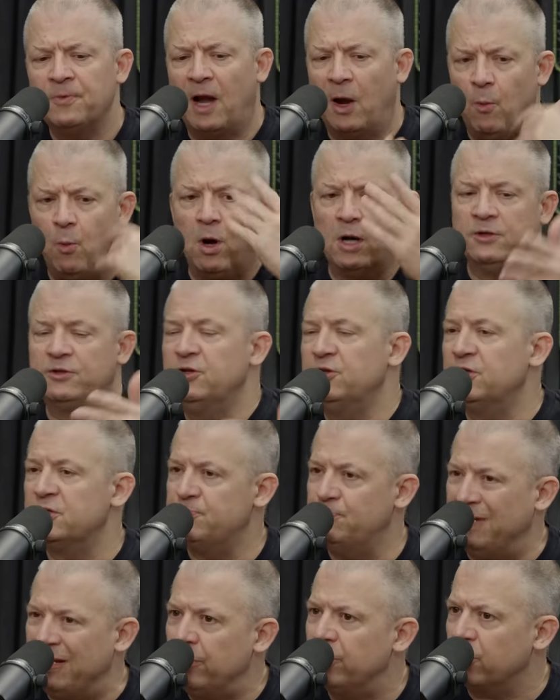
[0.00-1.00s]
I wanted to
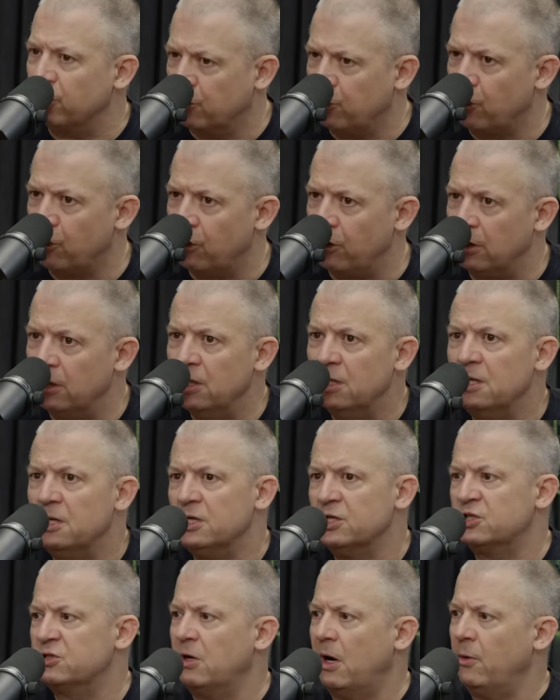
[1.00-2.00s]
just be with a girl.
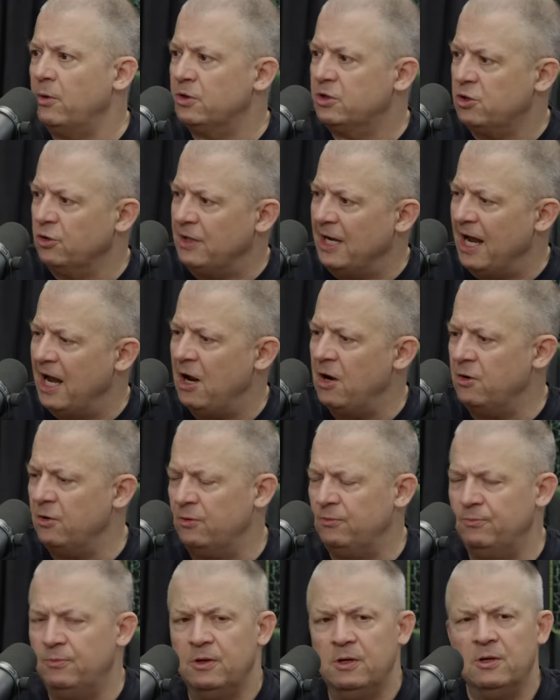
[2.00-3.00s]
So I would go down
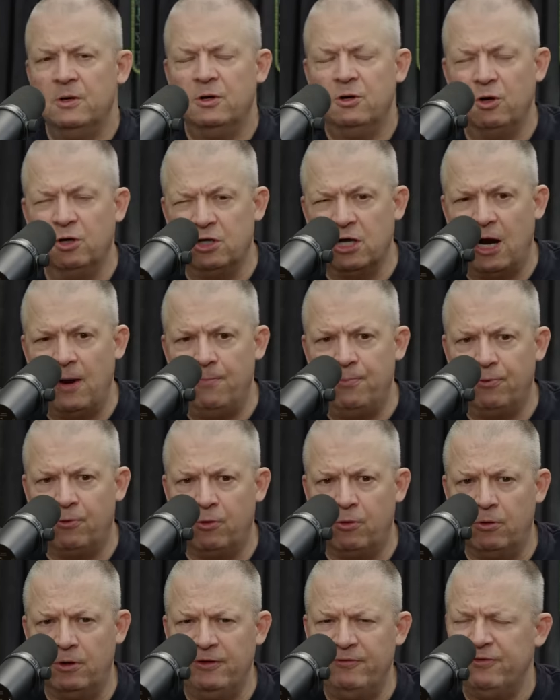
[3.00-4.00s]
and hook up,
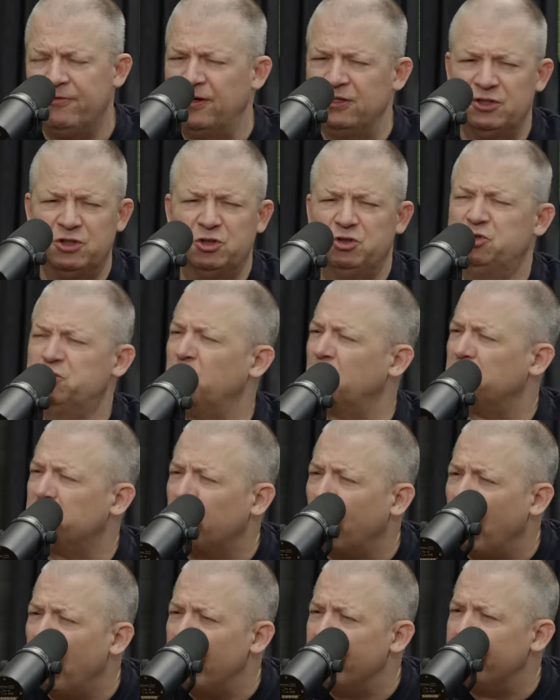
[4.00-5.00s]
or even if I just jerked
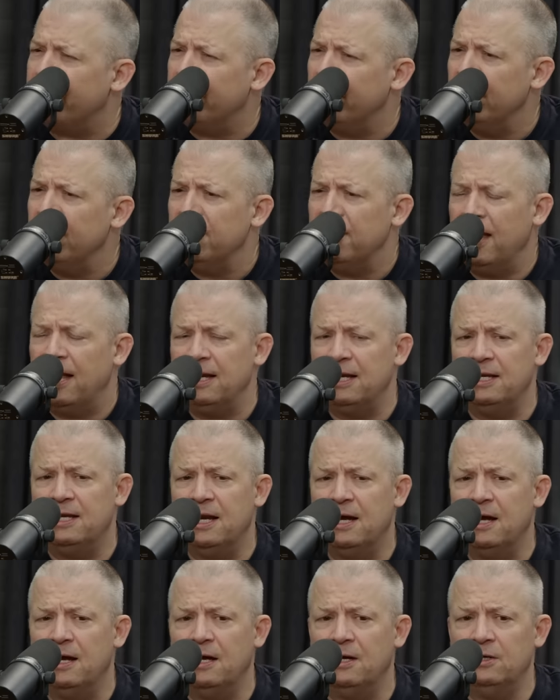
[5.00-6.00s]
off. And
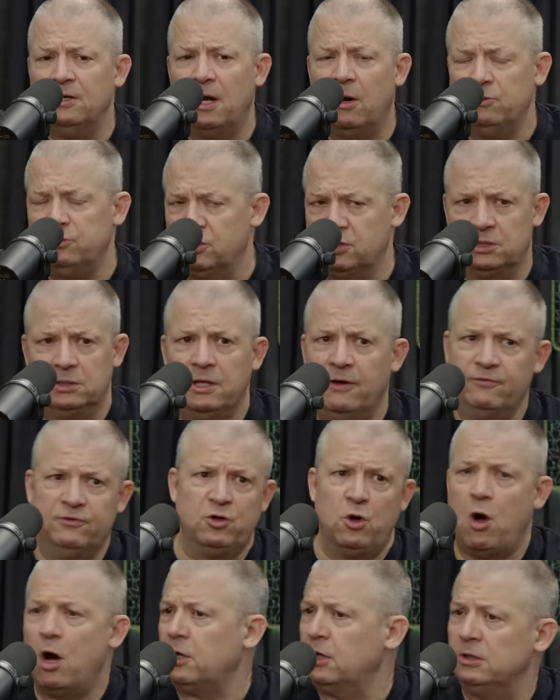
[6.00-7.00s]
uh, I would just love
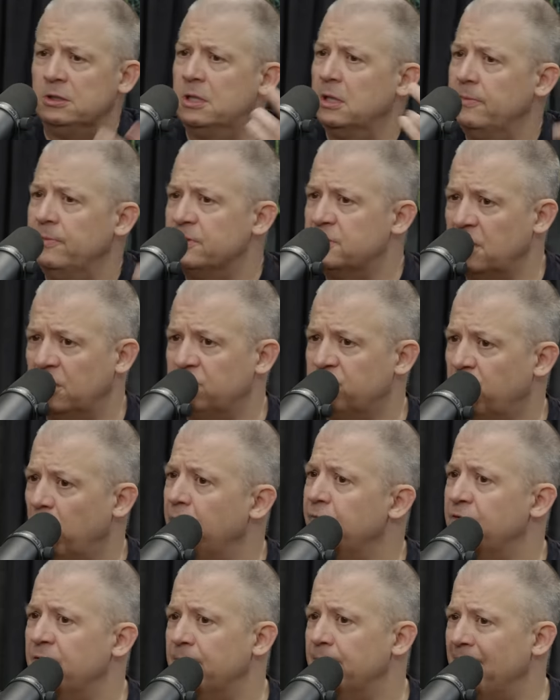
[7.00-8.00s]
talking to them as I
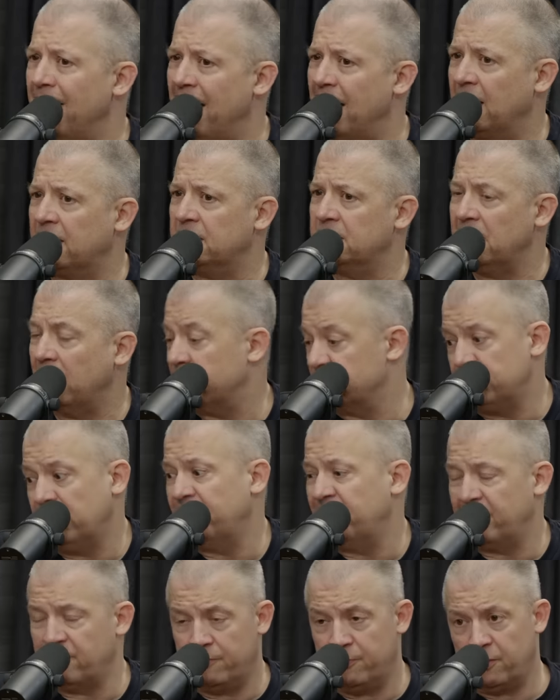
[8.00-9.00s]
drove them back. That was my
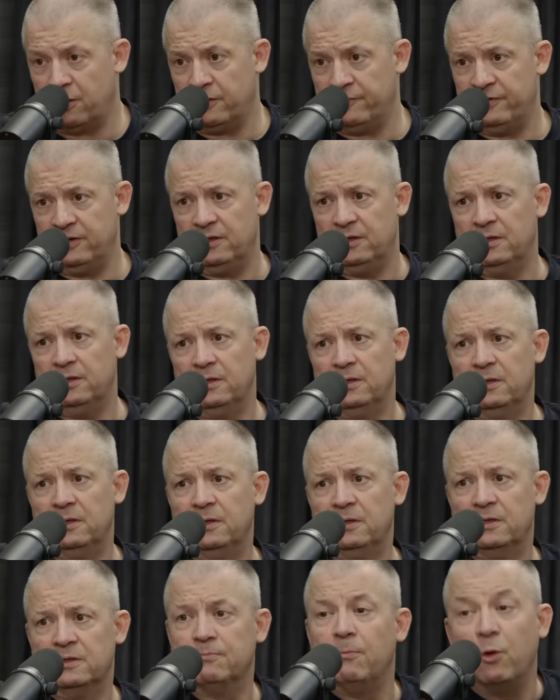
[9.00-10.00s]
favorite part of it.
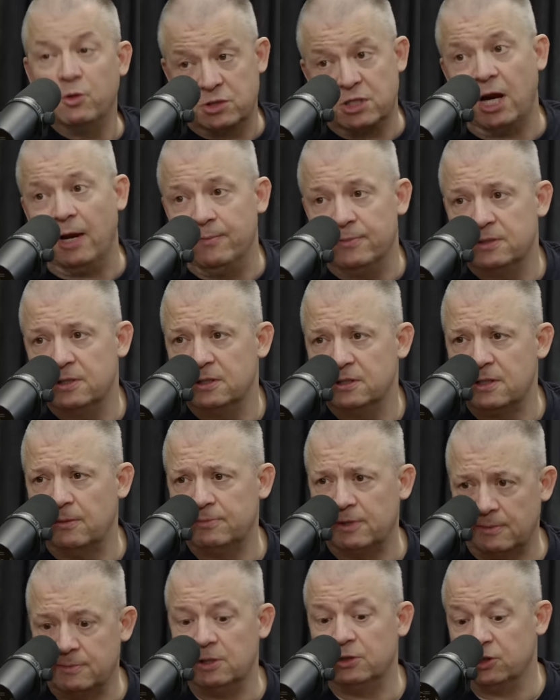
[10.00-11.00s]
Most times.
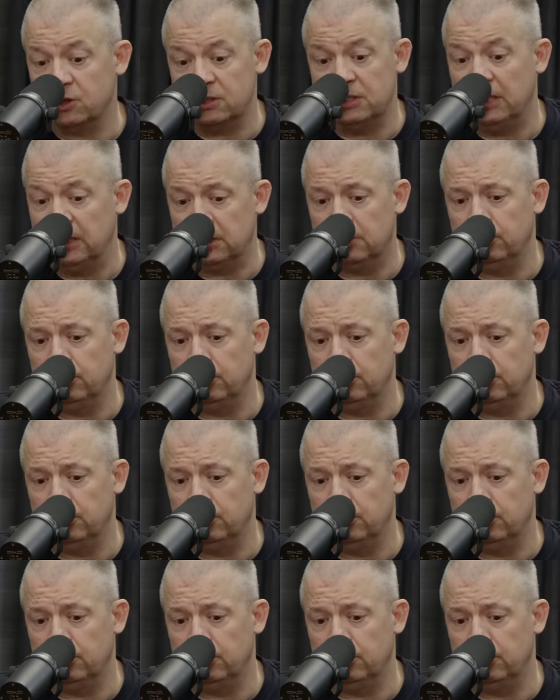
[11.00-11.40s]
Sometimes I just needed